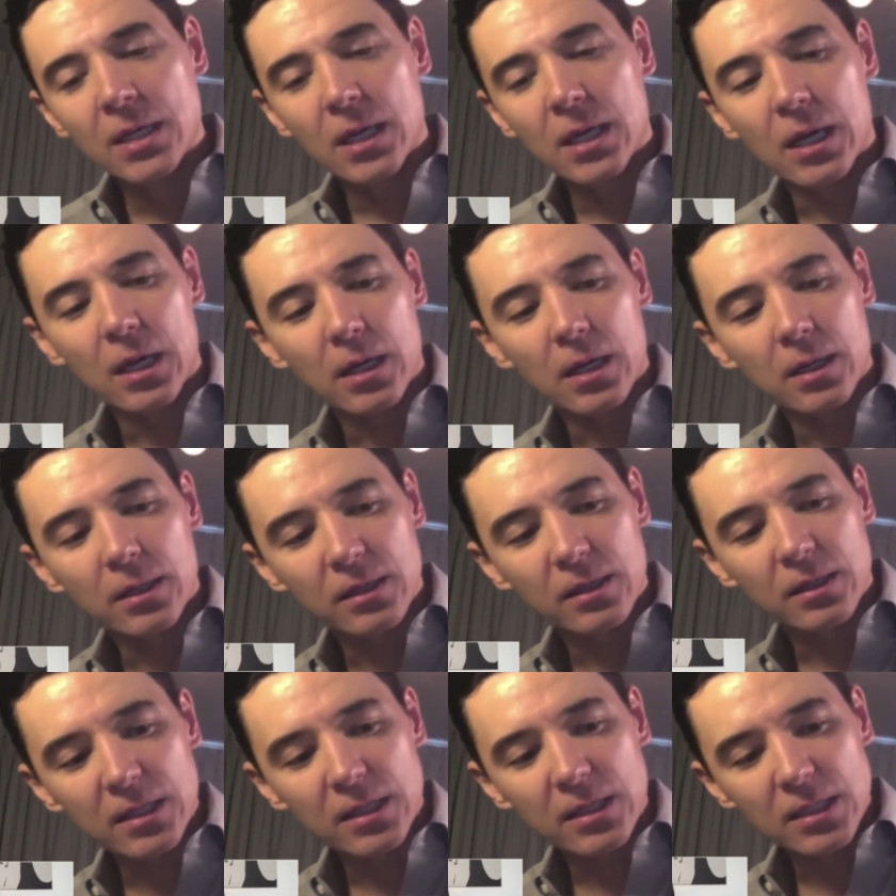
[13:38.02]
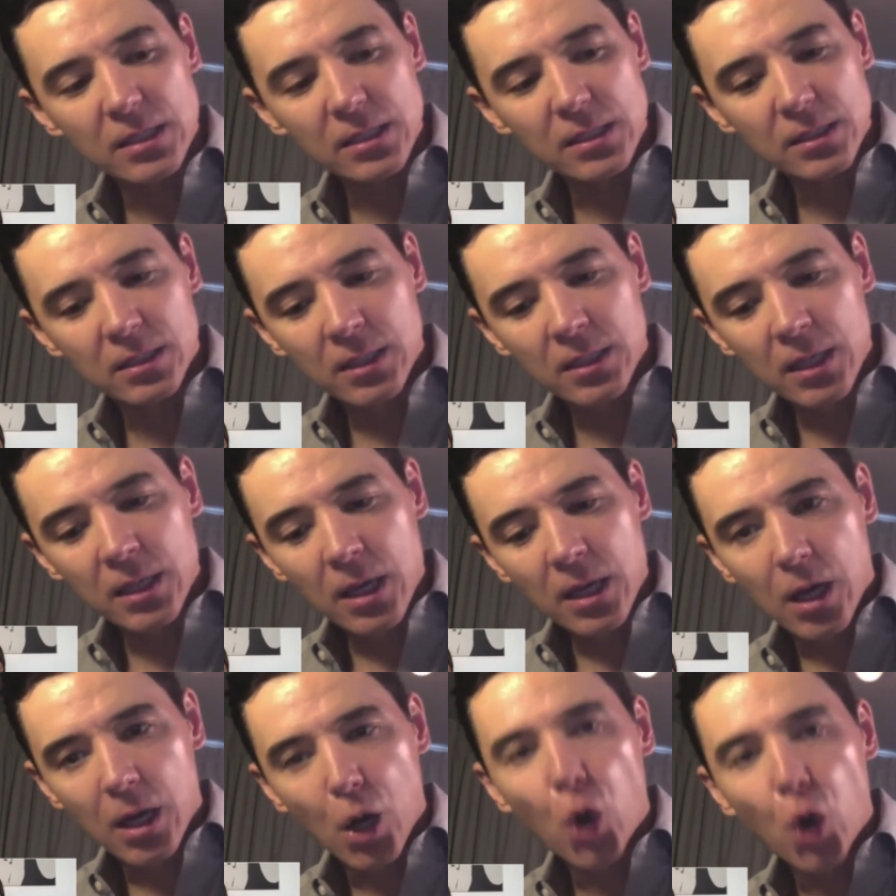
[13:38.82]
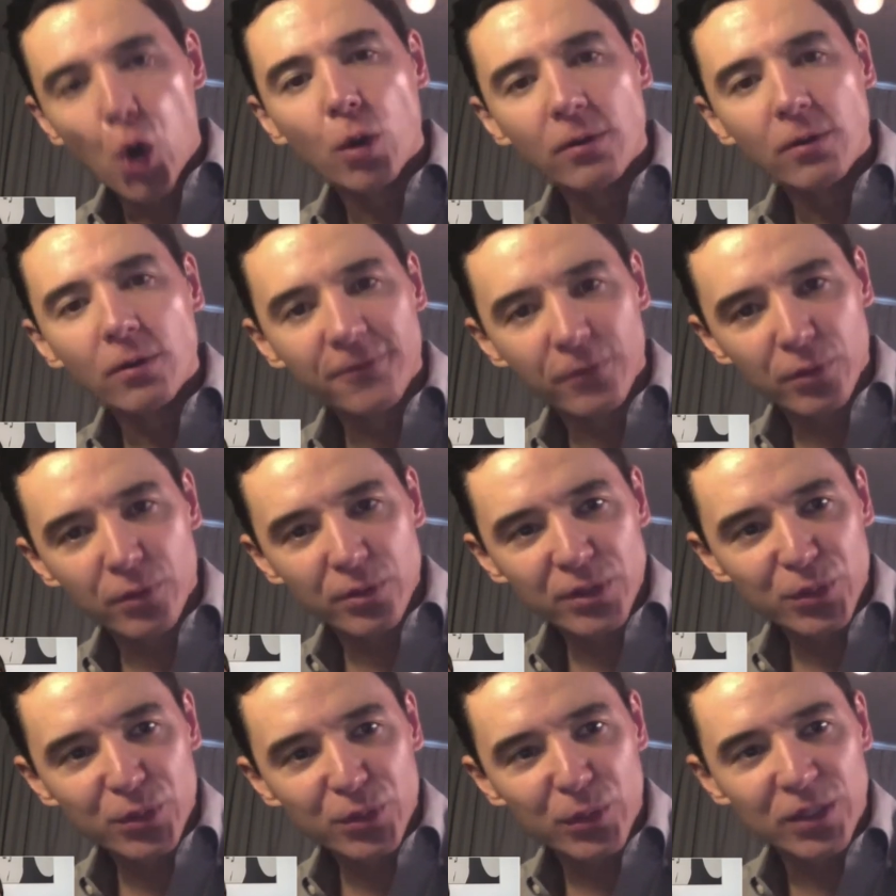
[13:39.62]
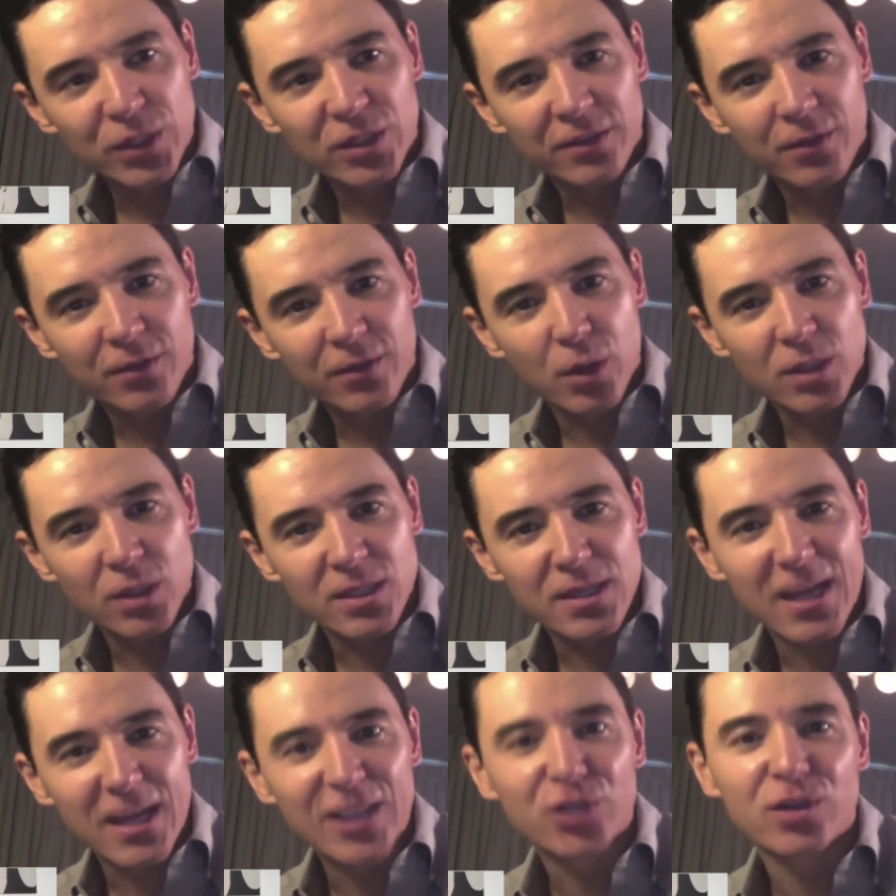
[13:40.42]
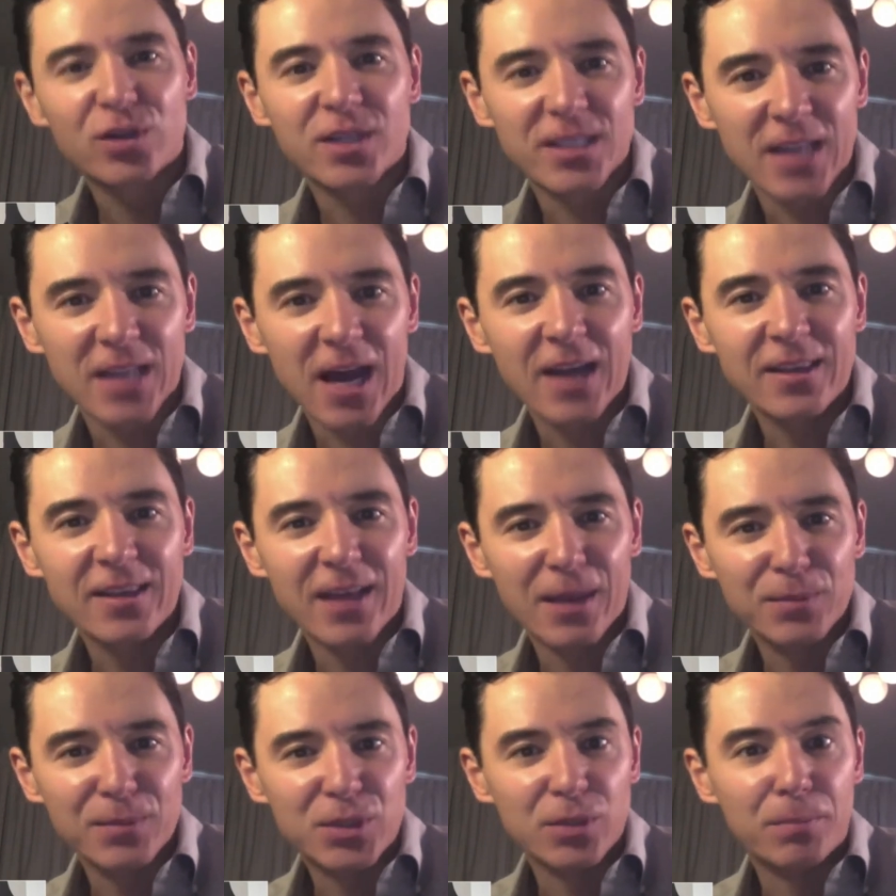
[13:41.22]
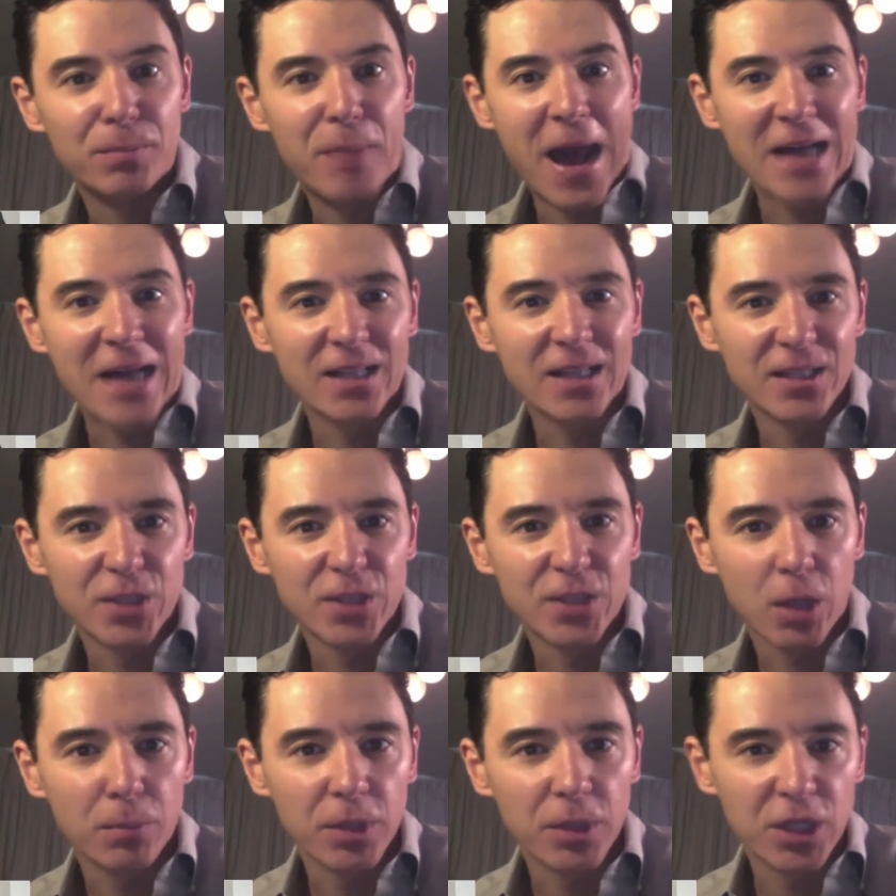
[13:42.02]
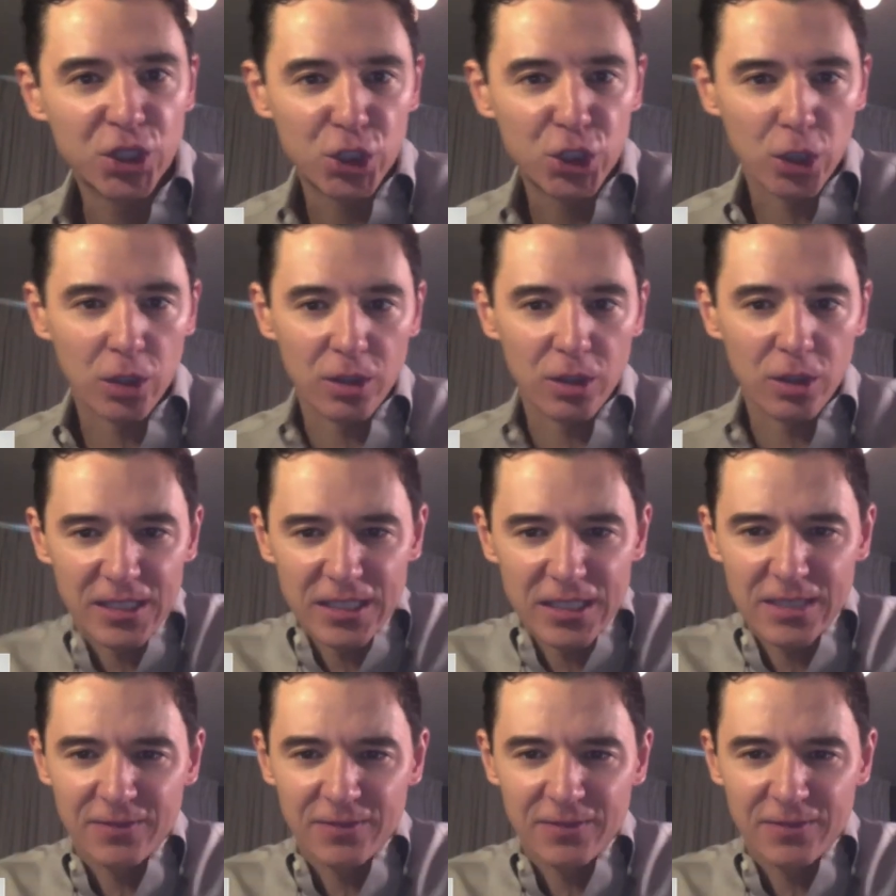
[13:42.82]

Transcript: uh, these uh, whole fruits, which of course nature designed them to balance our blood sugar mm-hmm.